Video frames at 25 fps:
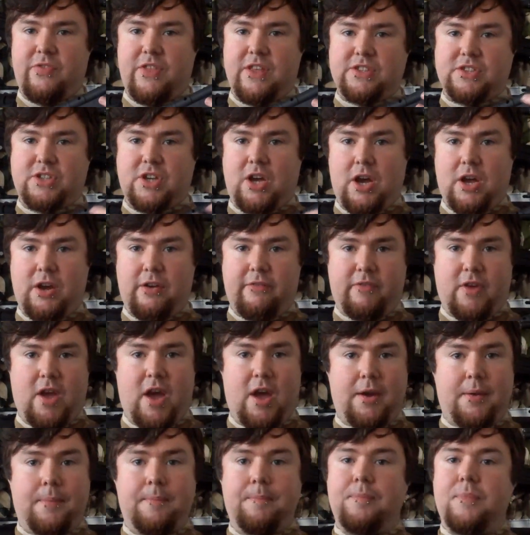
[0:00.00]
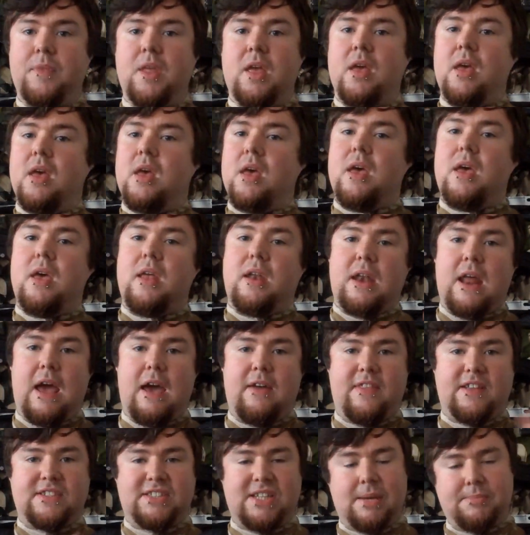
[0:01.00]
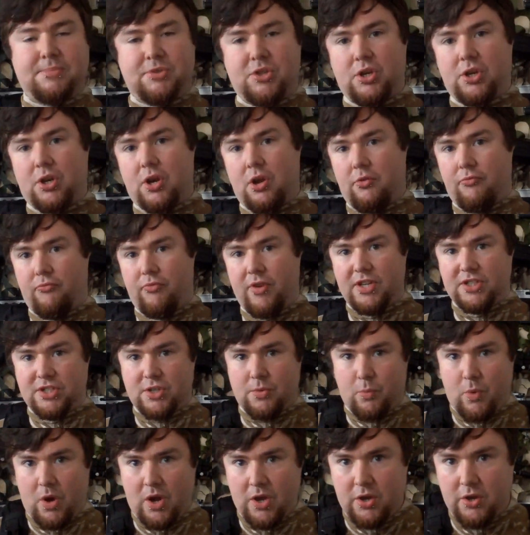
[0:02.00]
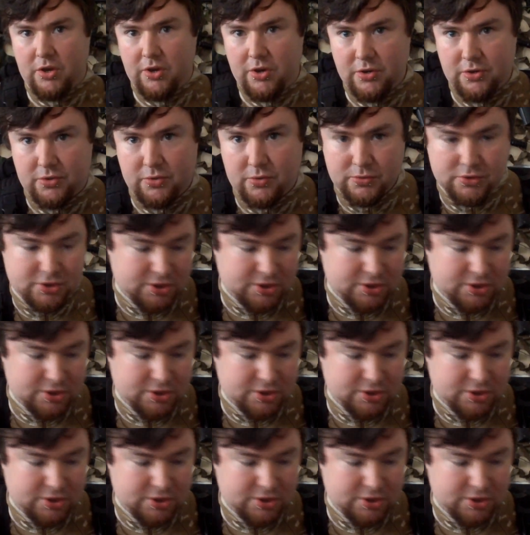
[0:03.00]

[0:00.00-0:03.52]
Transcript: with this kind of gun. Now, there's absolutely no reason why you couldn't